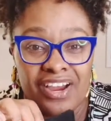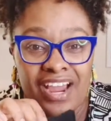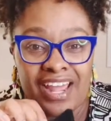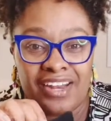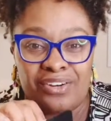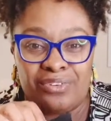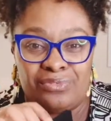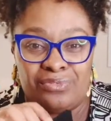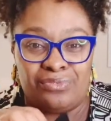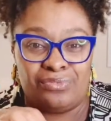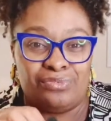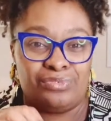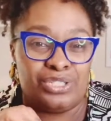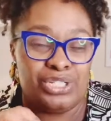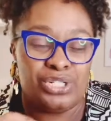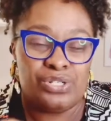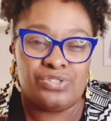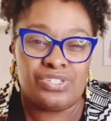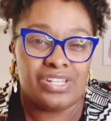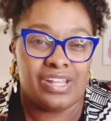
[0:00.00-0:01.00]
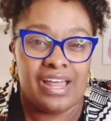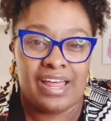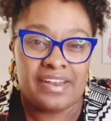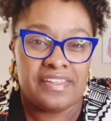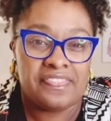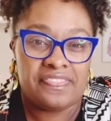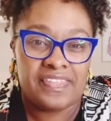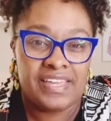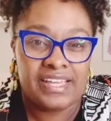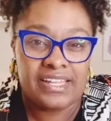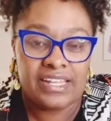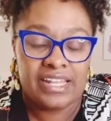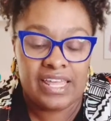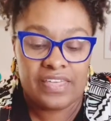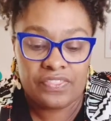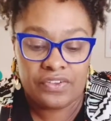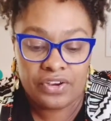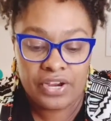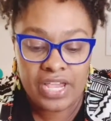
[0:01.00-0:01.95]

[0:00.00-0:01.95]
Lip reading: I don't use a lot of thick leather.